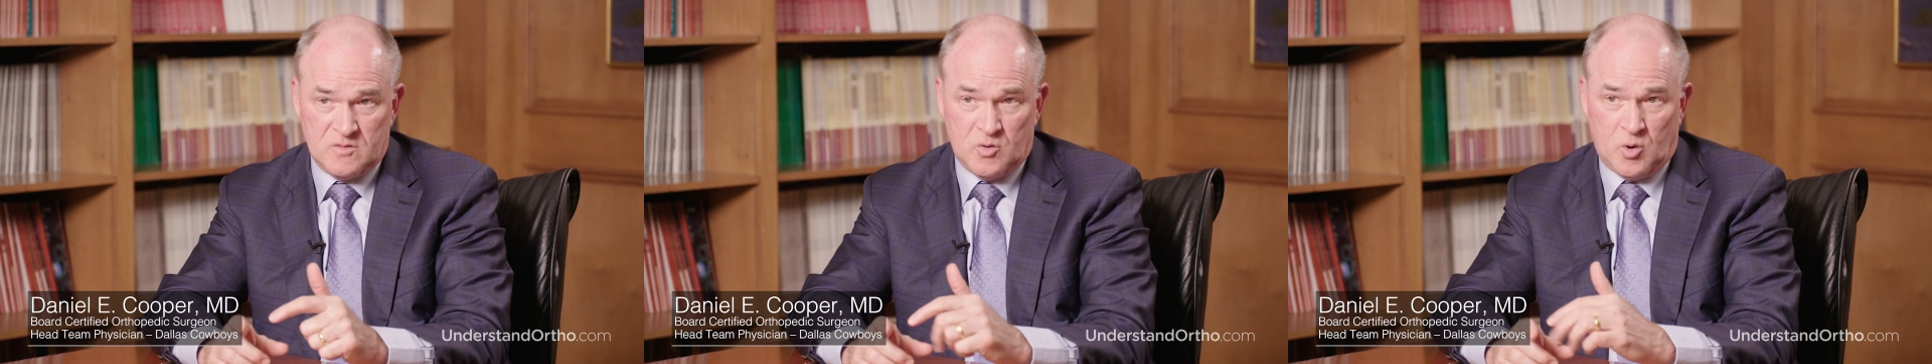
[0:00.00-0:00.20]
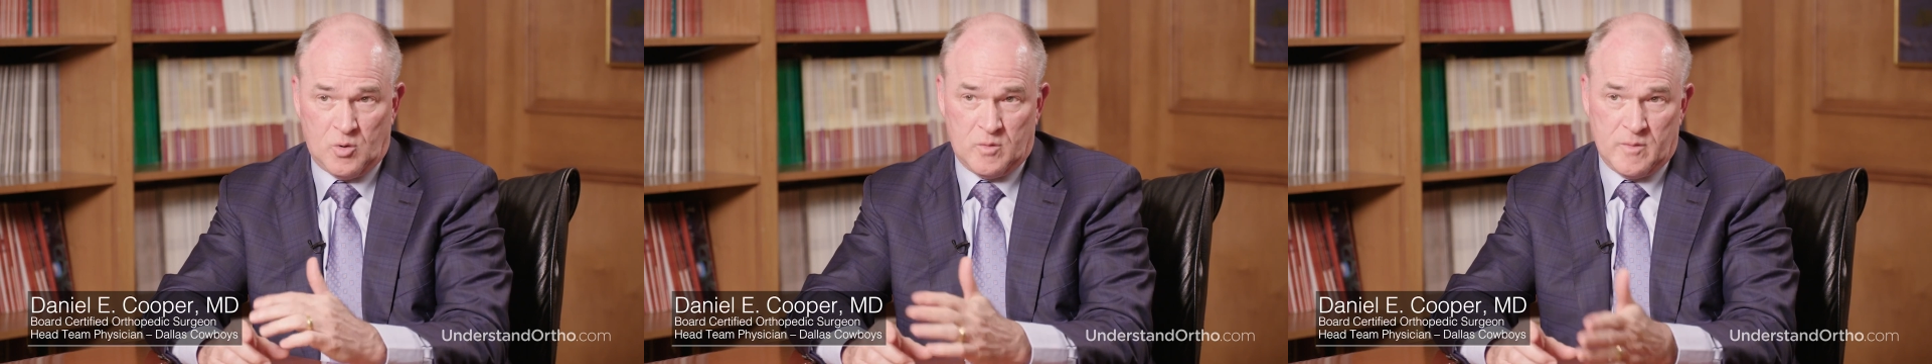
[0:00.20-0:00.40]

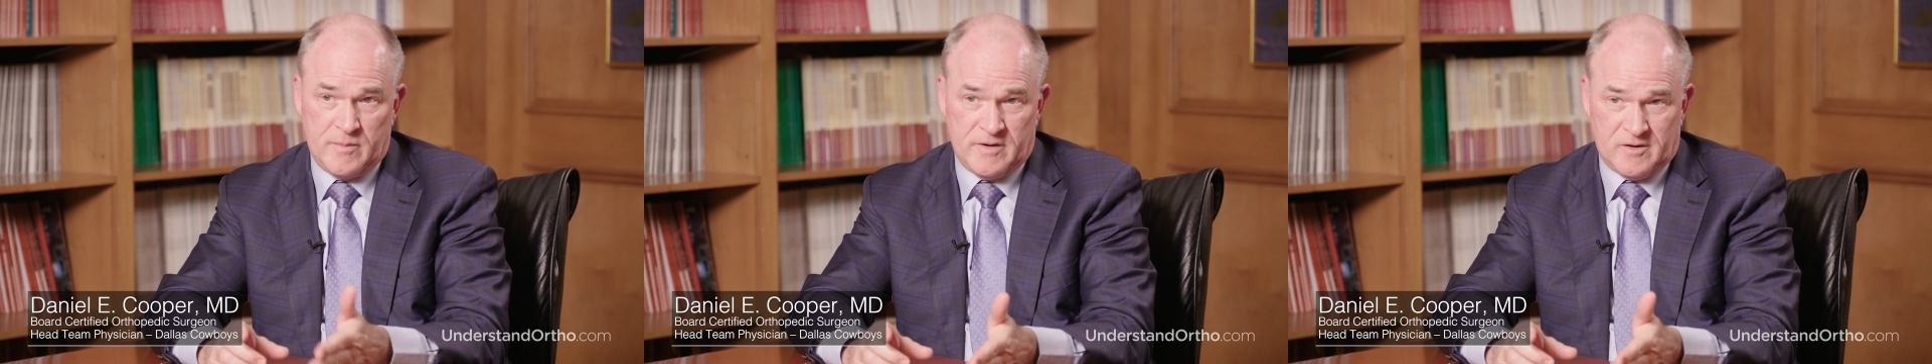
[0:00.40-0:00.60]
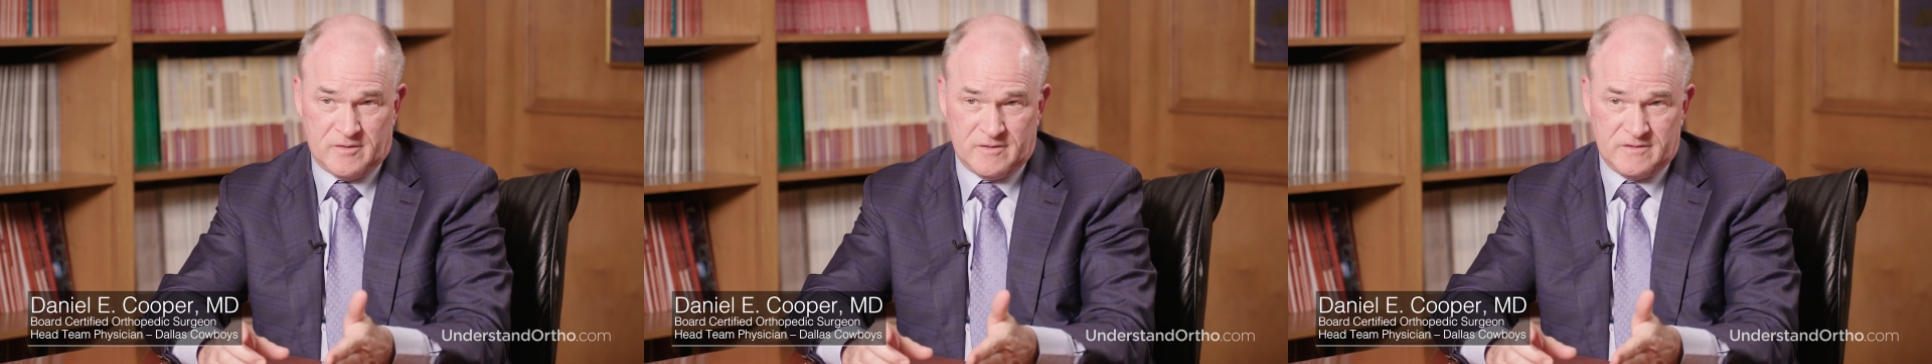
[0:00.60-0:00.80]
or
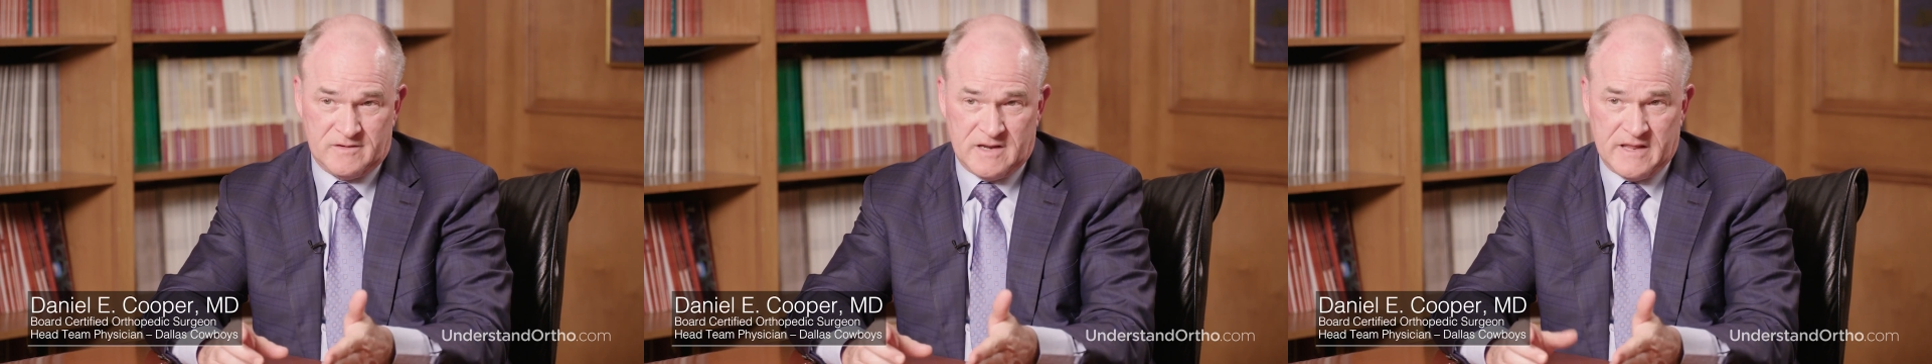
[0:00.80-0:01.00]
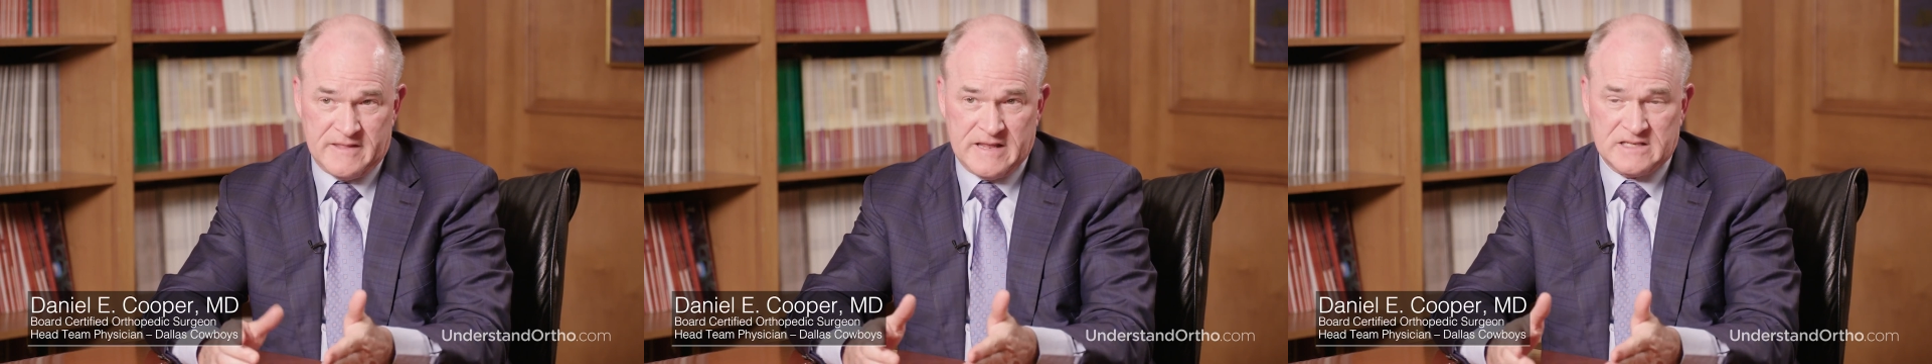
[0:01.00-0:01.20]
repair it,
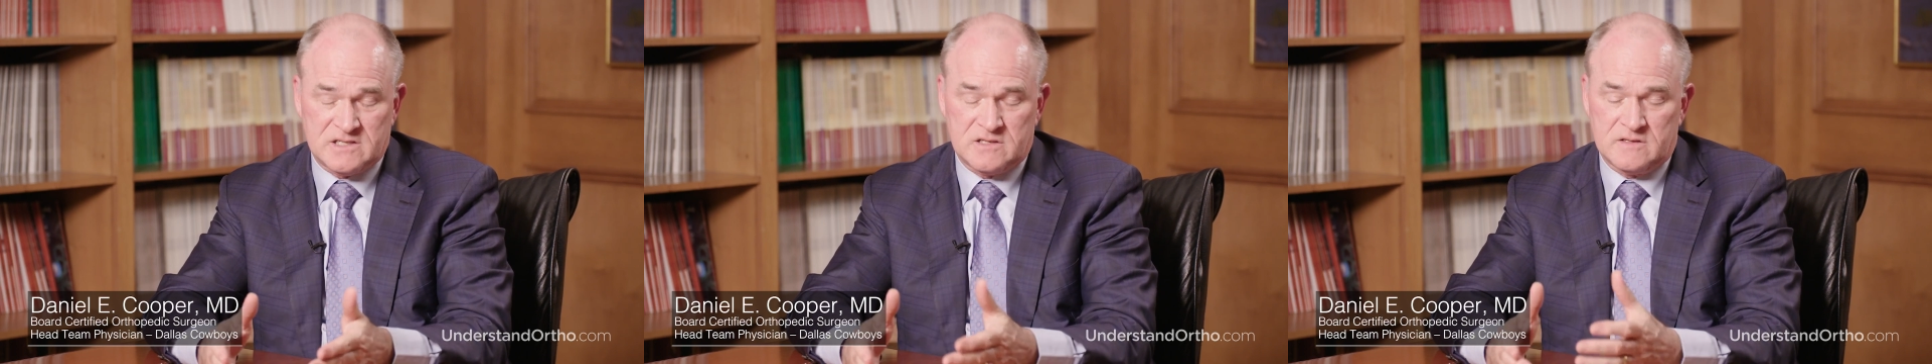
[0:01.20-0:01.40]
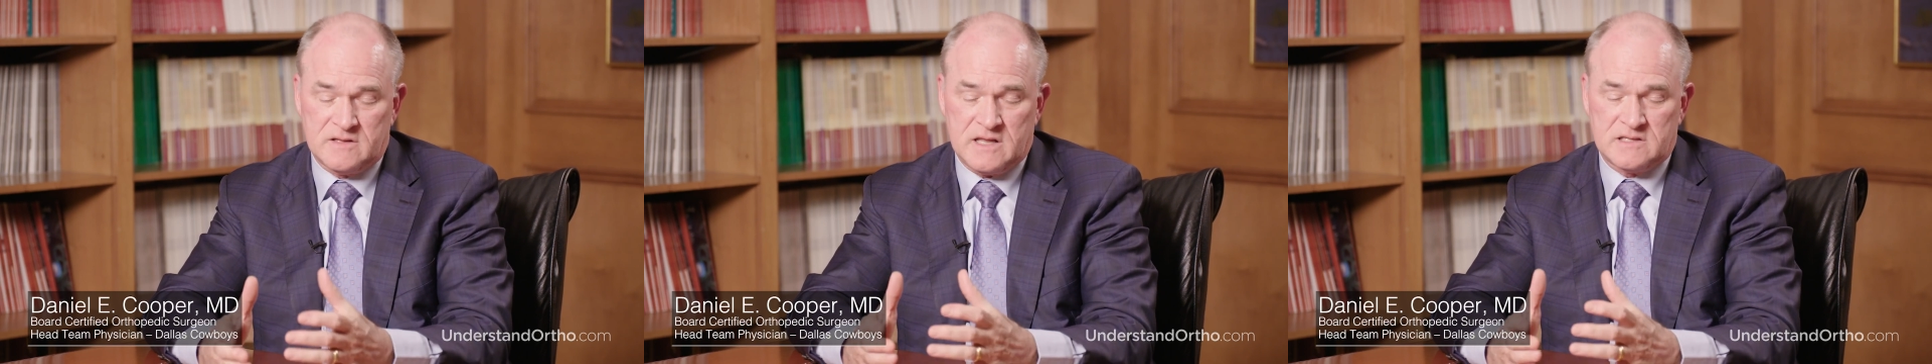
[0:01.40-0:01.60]
and
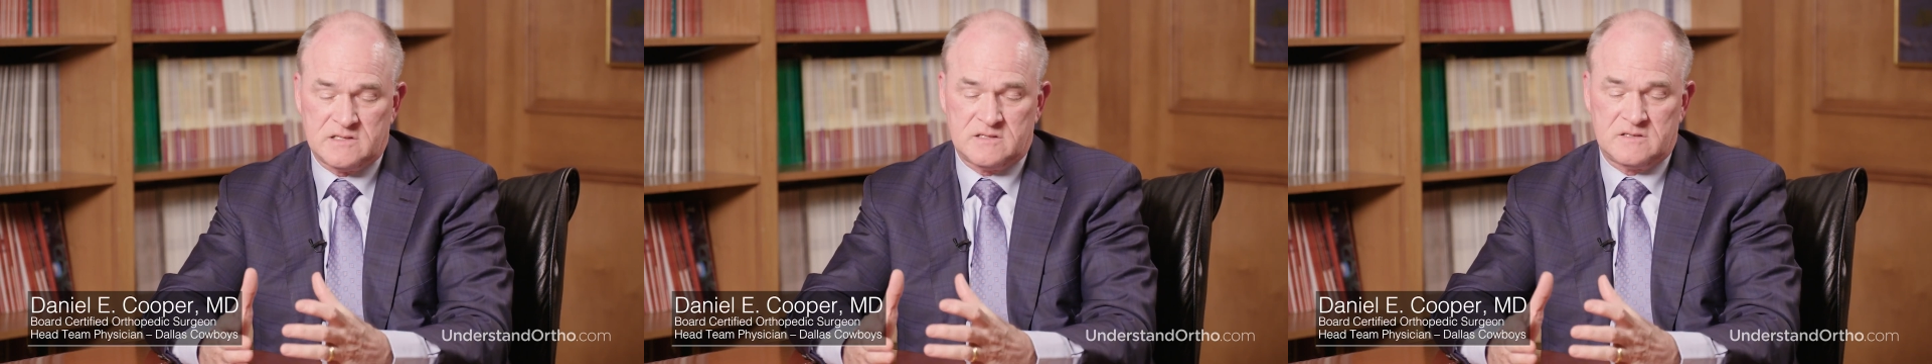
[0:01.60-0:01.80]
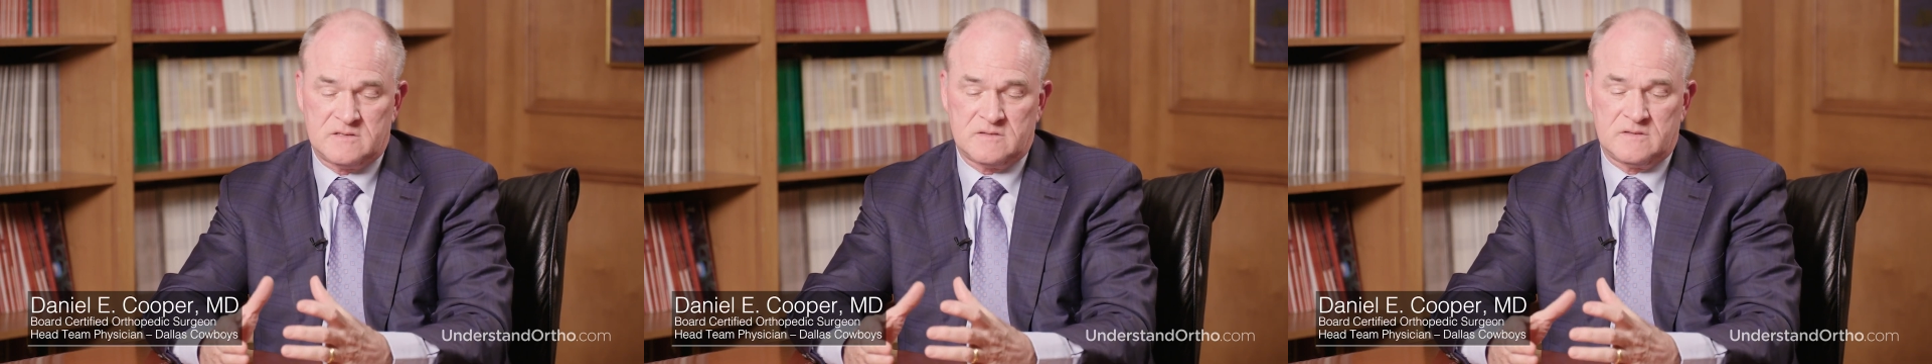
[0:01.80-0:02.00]

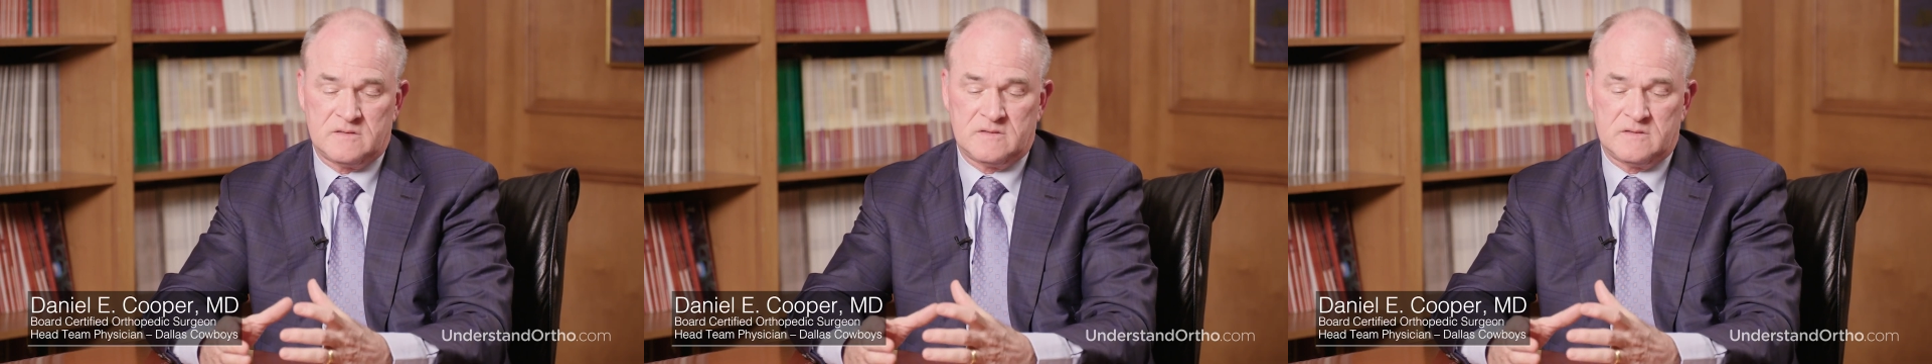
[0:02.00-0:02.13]
that's